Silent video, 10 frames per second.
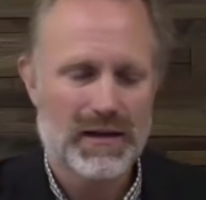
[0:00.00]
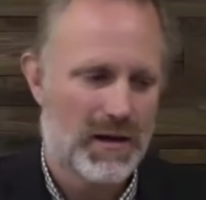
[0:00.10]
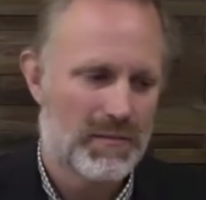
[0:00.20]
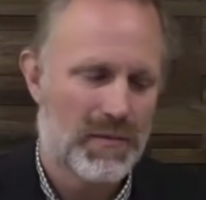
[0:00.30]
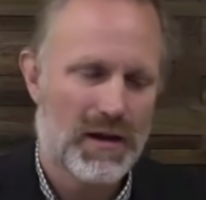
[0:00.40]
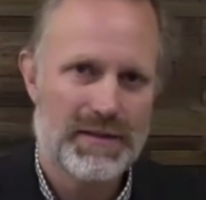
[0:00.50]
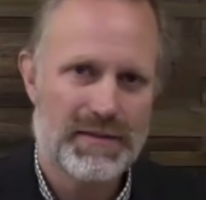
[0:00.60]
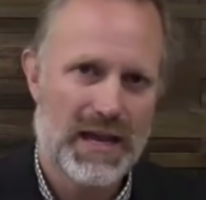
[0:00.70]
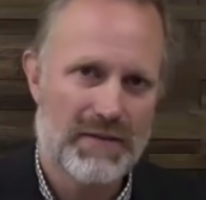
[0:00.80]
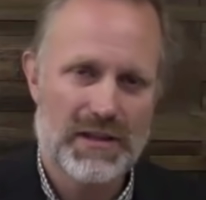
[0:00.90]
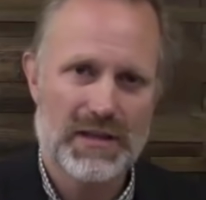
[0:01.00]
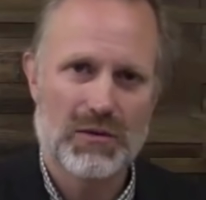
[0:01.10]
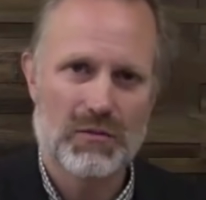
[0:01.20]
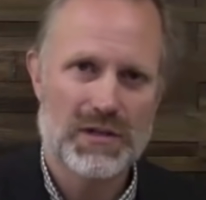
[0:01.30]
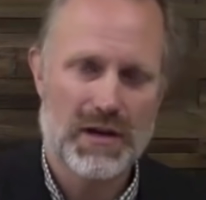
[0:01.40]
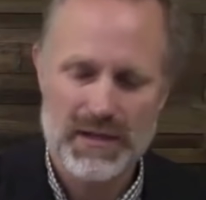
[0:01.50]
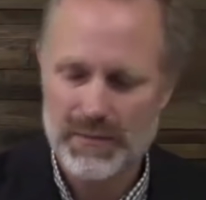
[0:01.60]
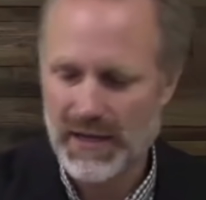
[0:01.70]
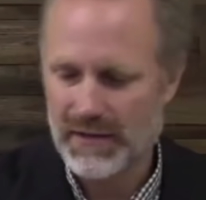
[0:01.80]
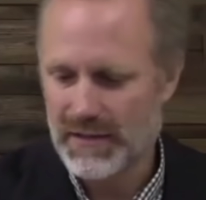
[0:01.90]
Um, I think everything that we're talking
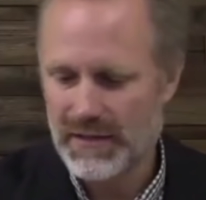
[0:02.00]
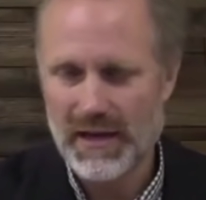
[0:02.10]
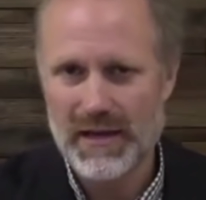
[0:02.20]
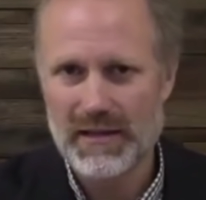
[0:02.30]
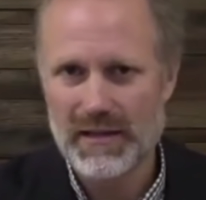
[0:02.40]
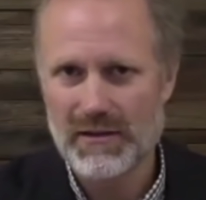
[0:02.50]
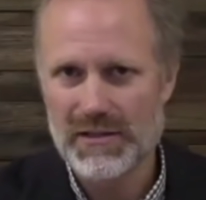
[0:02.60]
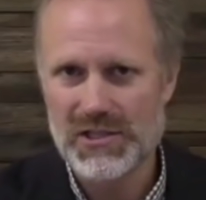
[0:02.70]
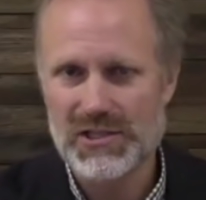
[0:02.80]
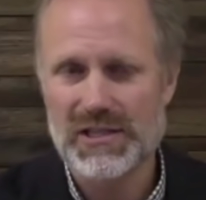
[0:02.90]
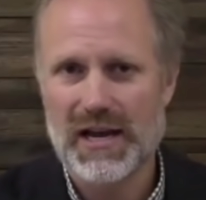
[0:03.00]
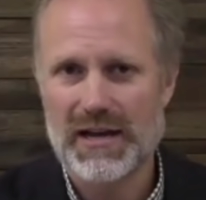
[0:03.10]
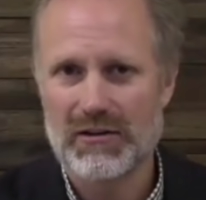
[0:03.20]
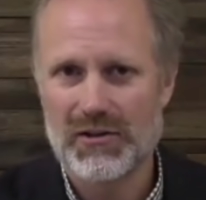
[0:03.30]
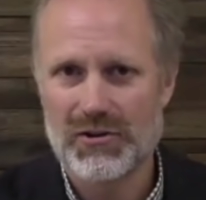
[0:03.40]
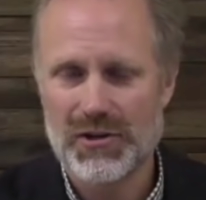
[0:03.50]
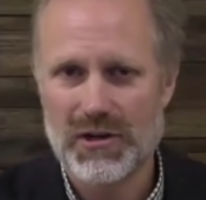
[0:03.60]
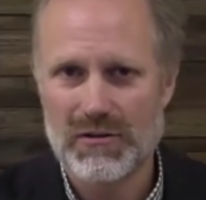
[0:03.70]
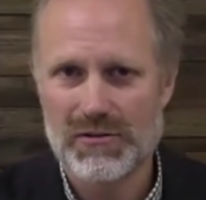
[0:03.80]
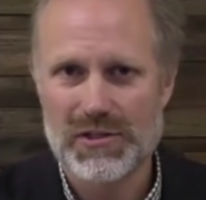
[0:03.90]
about today, you know, the societal
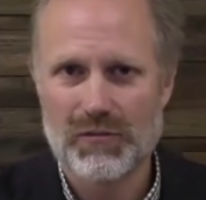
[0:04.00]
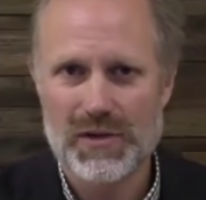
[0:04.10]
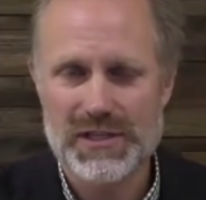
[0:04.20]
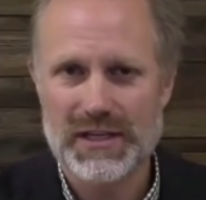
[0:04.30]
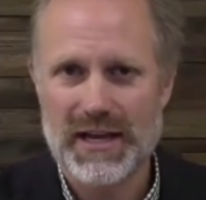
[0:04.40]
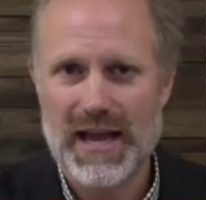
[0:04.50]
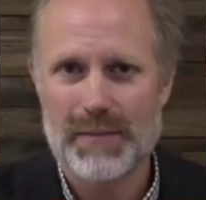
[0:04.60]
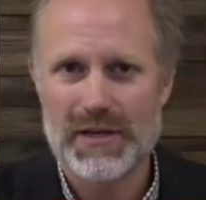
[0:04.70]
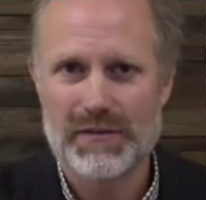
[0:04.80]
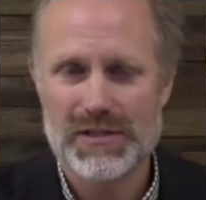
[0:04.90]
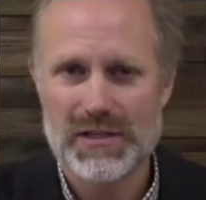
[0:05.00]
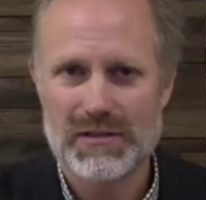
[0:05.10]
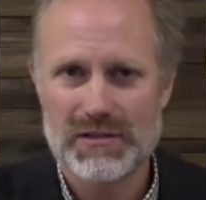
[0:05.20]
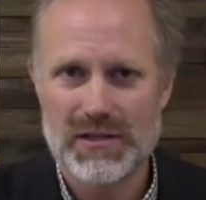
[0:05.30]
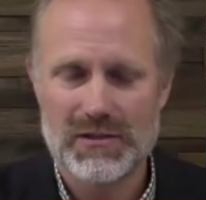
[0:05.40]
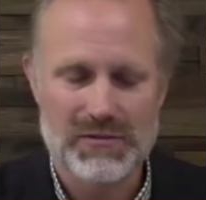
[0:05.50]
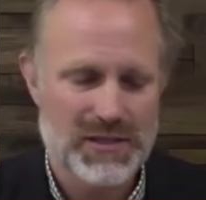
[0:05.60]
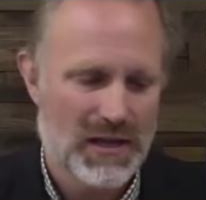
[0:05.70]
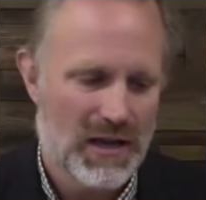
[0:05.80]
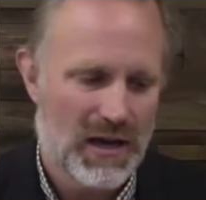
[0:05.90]
undertones of what's going to happen if this
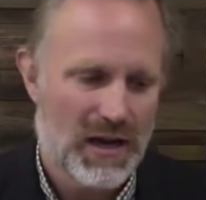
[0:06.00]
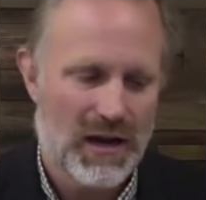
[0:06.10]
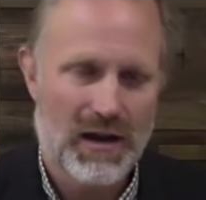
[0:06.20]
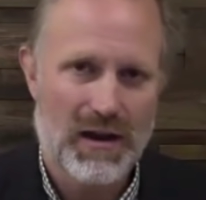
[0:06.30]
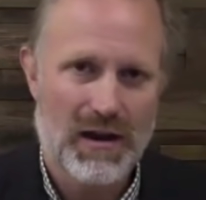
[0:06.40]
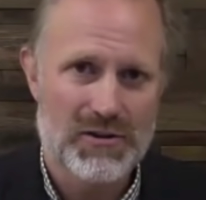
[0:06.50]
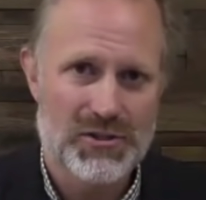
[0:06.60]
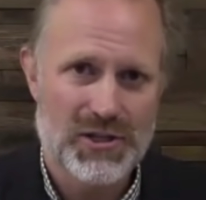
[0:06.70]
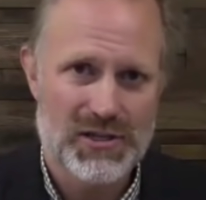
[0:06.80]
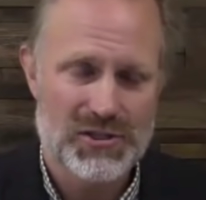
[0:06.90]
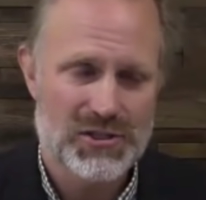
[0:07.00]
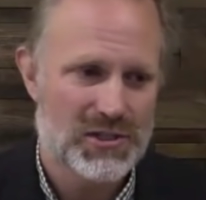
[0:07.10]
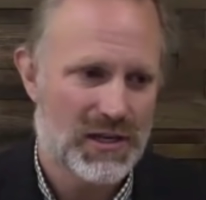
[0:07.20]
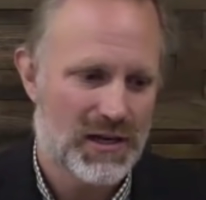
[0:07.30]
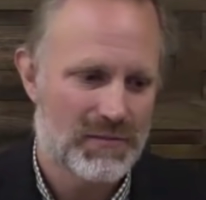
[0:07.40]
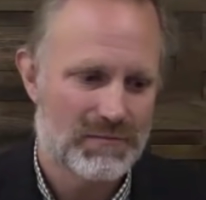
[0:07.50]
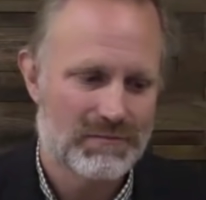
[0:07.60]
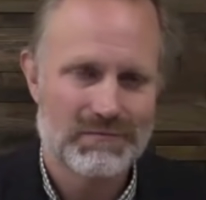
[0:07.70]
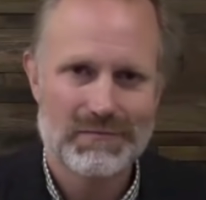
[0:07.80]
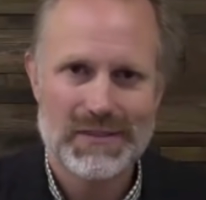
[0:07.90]
continues, uh, are just
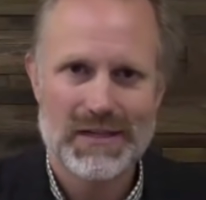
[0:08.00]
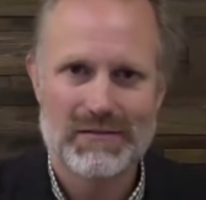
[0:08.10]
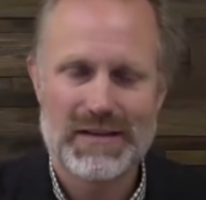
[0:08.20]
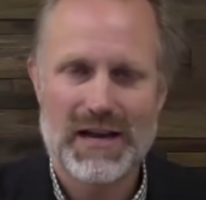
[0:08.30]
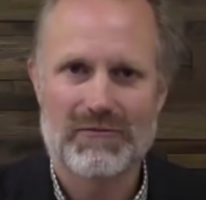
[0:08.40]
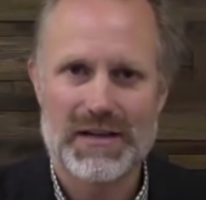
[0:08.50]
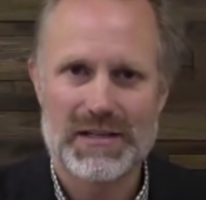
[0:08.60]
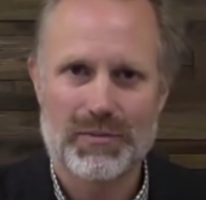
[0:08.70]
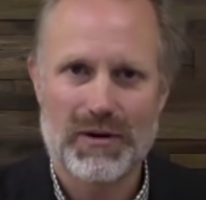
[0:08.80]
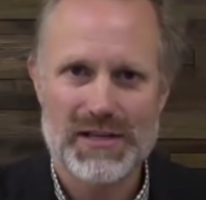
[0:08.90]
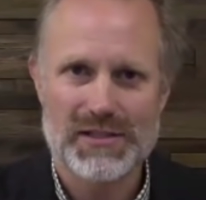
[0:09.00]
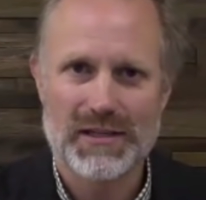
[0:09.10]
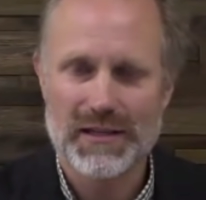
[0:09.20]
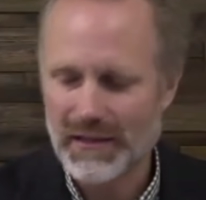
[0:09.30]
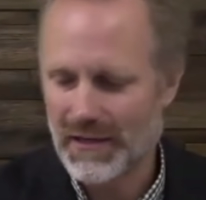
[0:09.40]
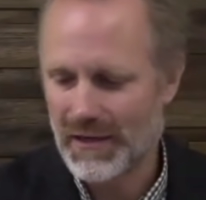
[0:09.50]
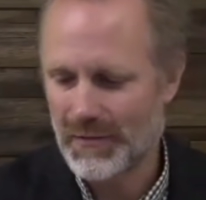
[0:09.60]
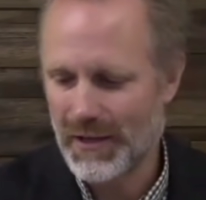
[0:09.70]
um, you know downright depressing um,